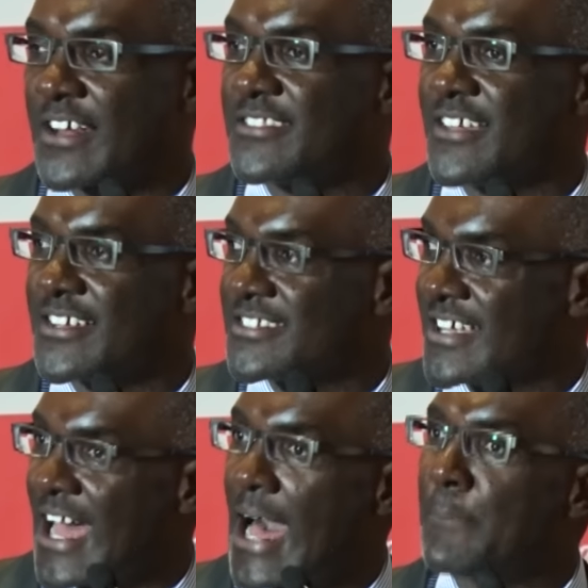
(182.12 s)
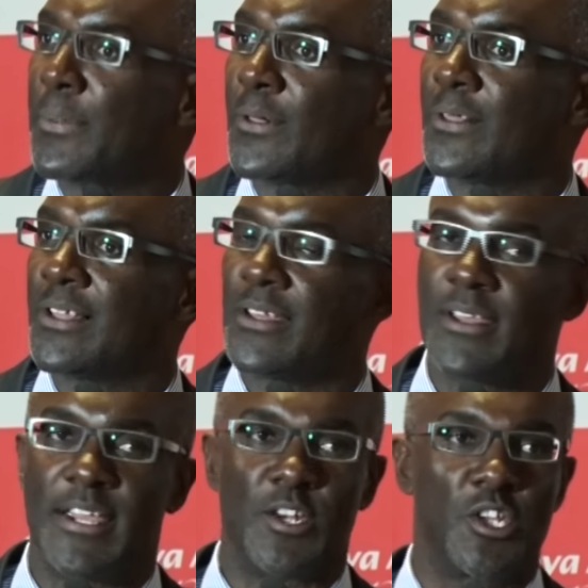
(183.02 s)
This comes as the airline
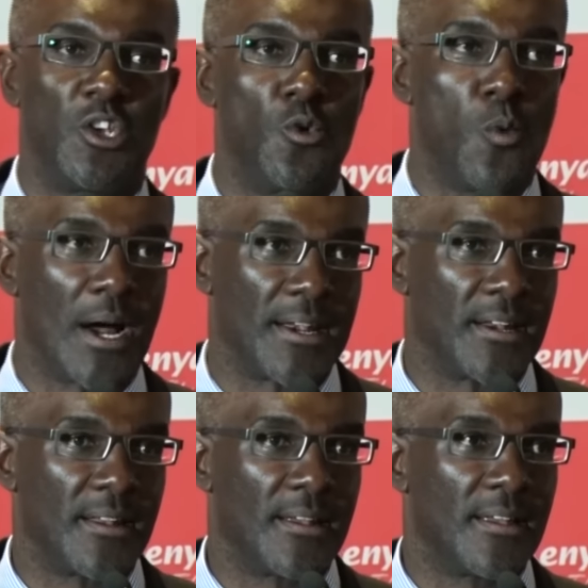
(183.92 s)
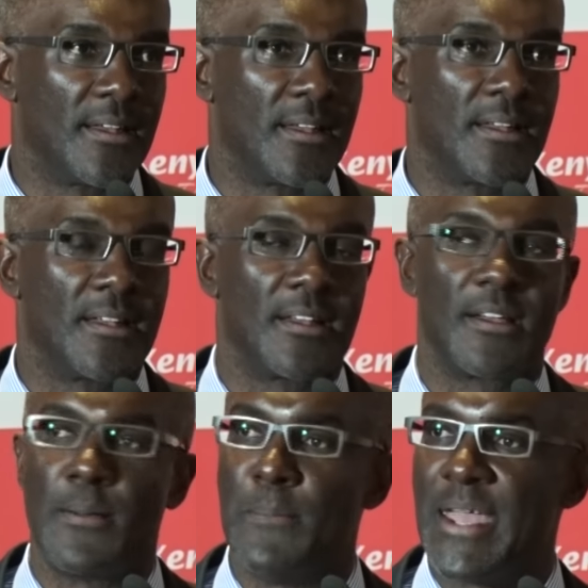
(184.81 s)
received 4.2 billion shillings from
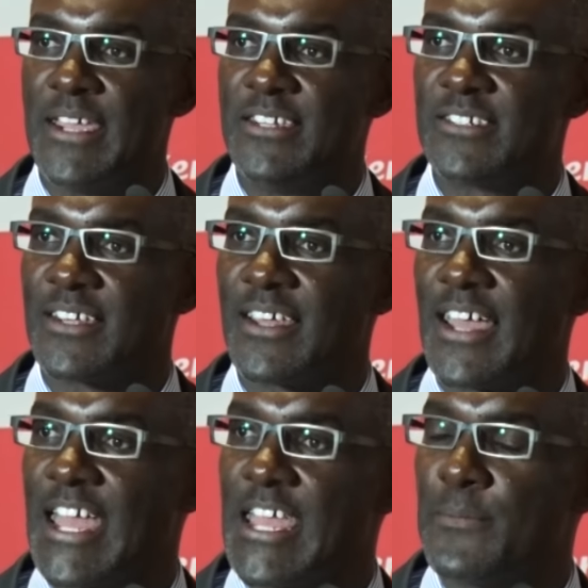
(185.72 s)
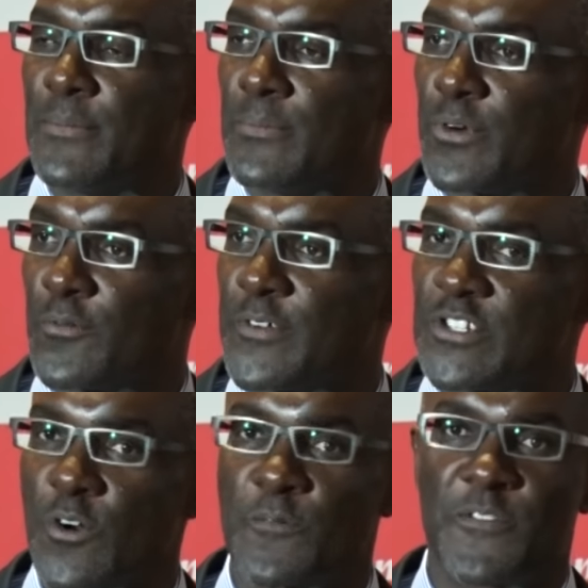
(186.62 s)
the national government as a bailout plan.